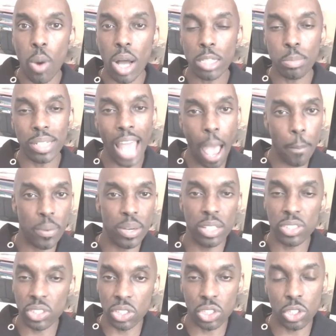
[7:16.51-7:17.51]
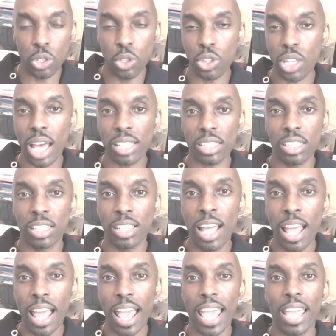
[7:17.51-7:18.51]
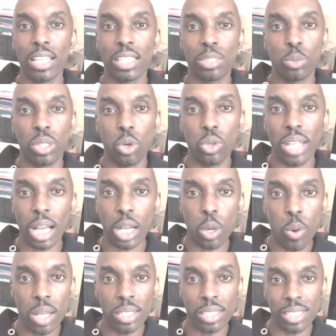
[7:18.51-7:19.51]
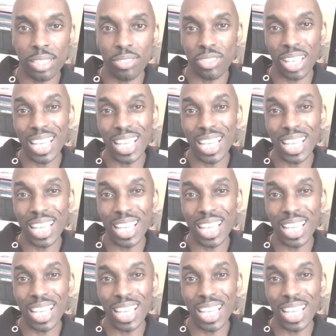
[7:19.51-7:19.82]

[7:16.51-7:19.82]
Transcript: What's been happening since 2008 is with all that quantitative